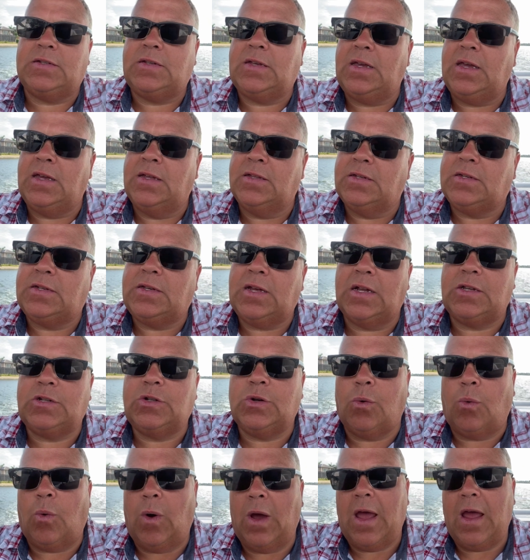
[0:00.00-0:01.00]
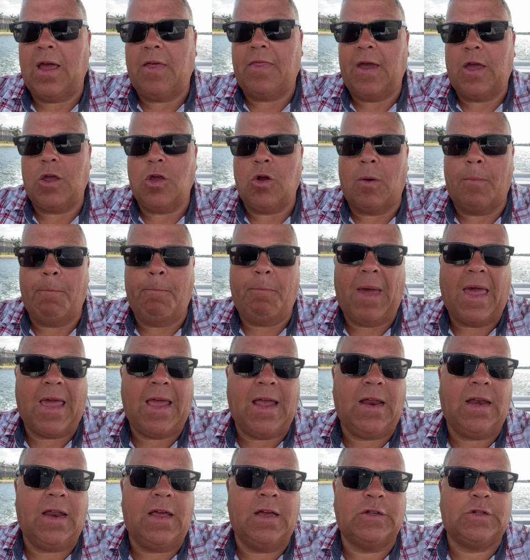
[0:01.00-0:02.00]
in such a way that your
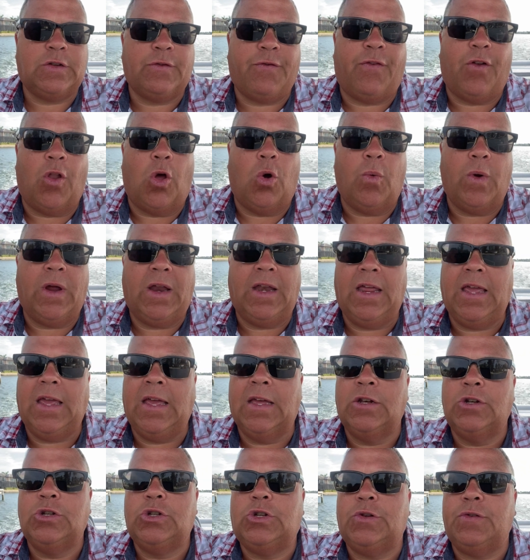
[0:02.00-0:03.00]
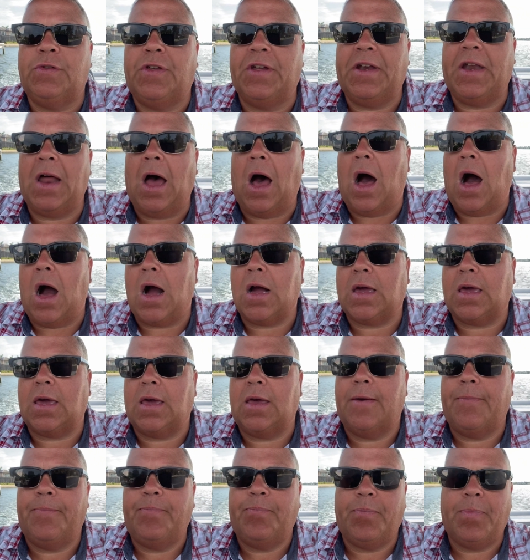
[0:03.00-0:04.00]
bait is flowing into the dock.
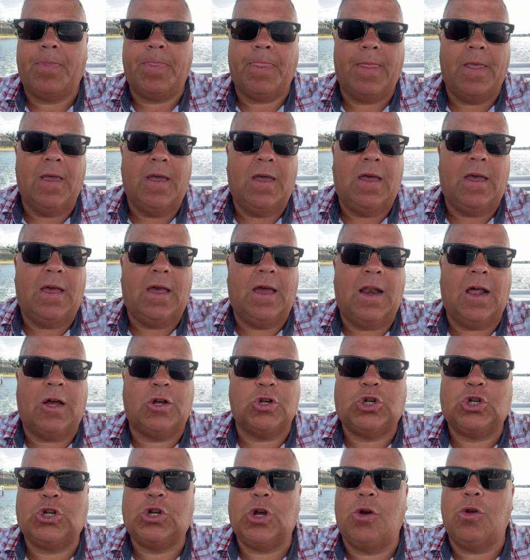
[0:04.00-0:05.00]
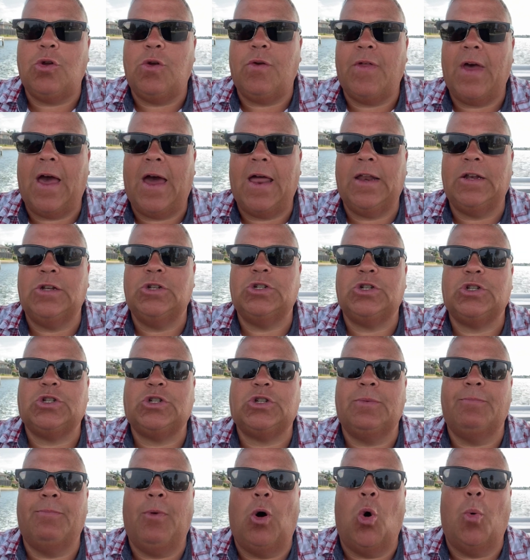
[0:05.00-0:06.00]
And I'll show you that in just
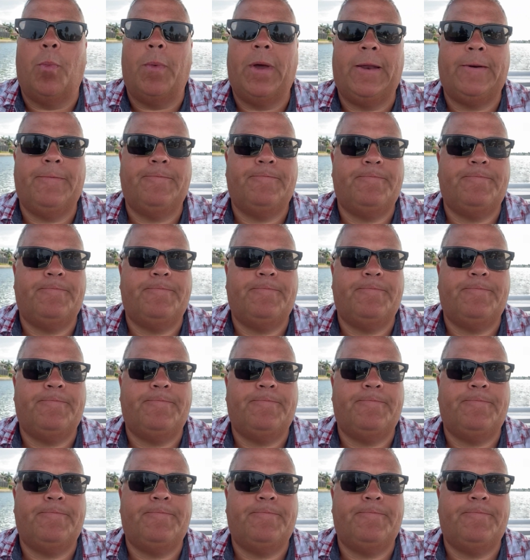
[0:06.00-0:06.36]
a moment.